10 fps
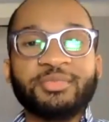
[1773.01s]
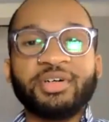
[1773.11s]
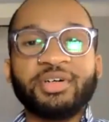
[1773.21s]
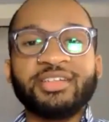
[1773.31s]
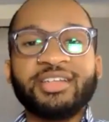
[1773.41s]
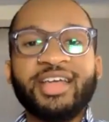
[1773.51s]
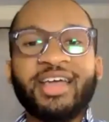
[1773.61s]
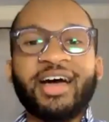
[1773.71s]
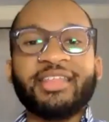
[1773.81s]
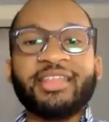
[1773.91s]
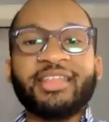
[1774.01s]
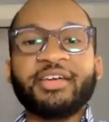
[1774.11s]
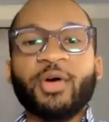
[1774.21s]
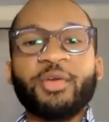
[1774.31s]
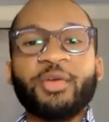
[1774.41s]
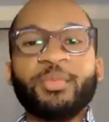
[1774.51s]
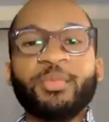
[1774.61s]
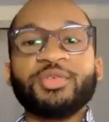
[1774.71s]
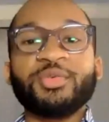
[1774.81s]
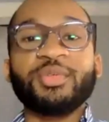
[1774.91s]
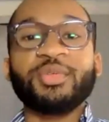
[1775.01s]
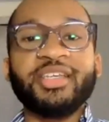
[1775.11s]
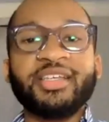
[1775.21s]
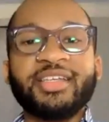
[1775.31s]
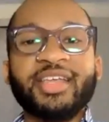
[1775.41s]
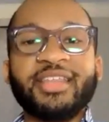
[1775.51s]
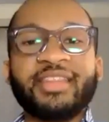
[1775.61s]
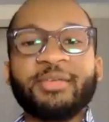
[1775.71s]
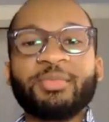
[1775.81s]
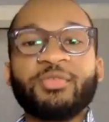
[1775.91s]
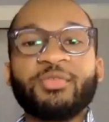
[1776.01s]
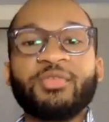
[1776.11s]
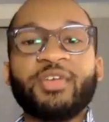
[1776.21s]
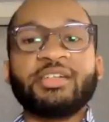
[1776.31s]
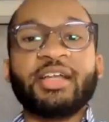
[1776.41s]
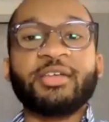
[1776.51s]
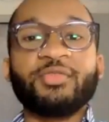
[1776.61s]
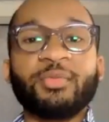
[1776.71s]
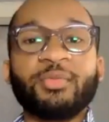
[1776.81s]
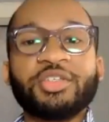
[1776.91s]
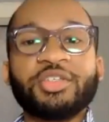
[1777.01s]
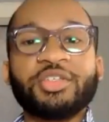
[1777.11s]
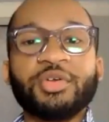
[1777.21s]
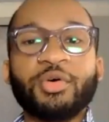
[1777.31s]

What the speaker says: But I think Wyoming was unique in that it provided a lot of information